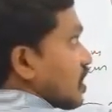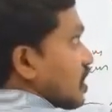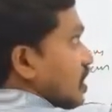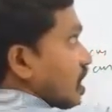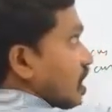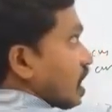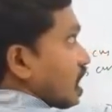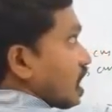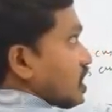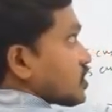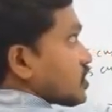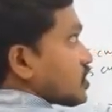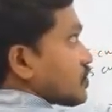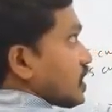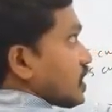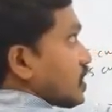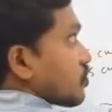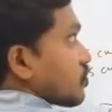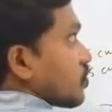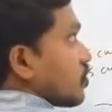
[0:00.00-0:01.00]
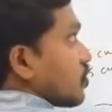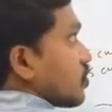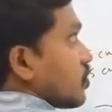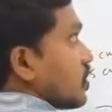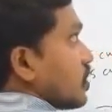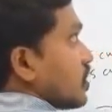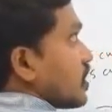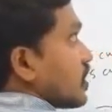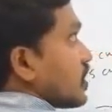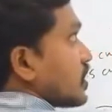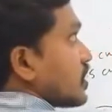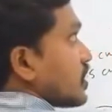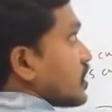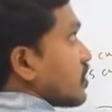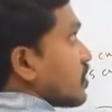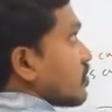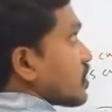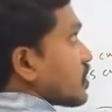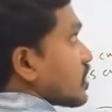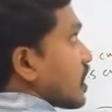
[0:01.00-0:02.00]
occipital pole, here
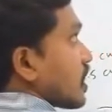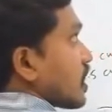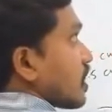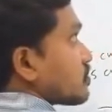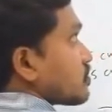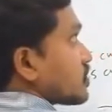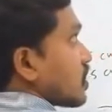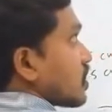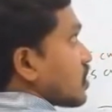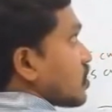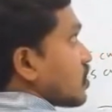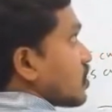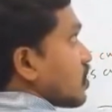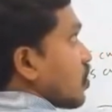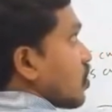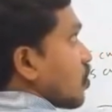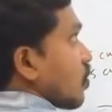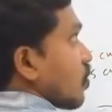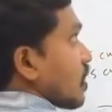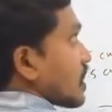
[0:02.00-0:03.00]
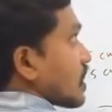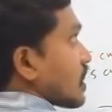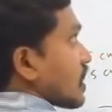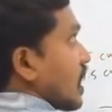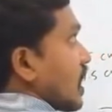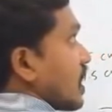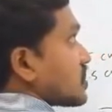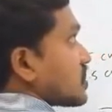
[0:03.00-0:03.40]
you can observe one notch